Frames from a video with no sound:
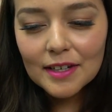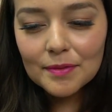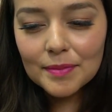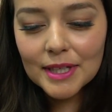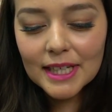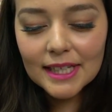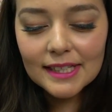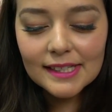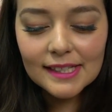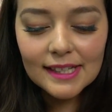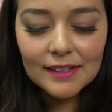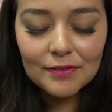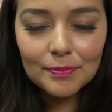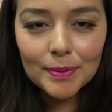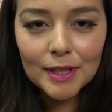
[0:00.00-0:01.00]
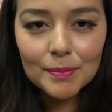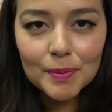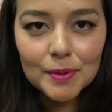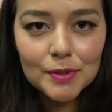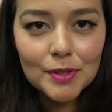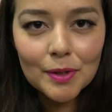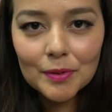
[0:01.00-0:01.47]
Because if
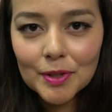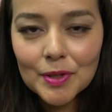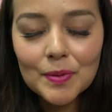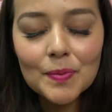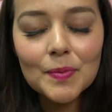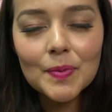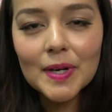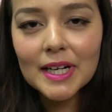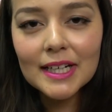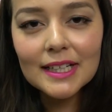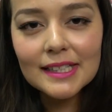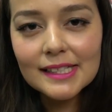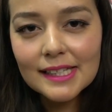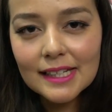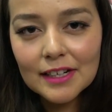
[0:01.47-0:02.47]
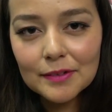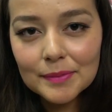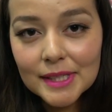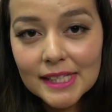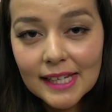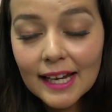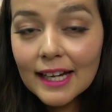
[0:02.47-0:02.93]
people don't know what it is that
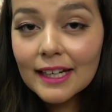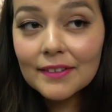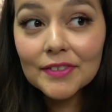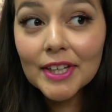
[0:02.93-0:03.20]
I'm saying,